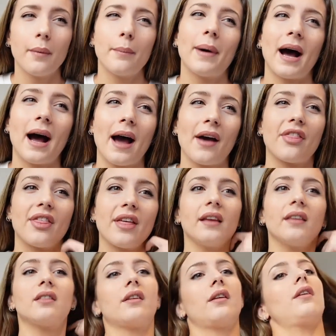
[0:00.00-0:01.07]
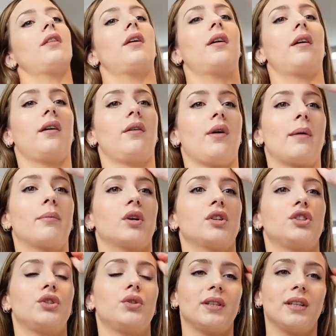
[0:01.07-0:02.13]
but I think that I'm going
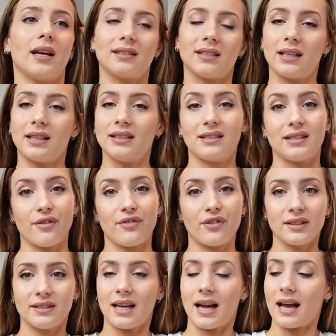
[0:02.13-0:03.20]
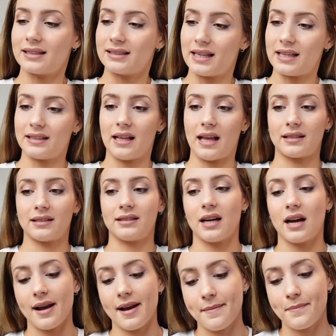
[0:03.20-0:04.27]
to do it slightly different than I did last
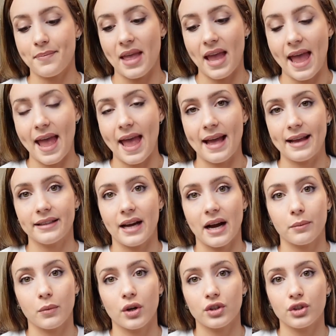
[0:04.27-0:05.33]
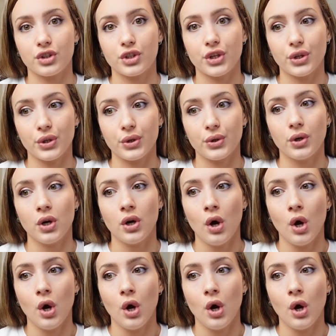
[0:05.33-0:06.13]
time, and I'm going to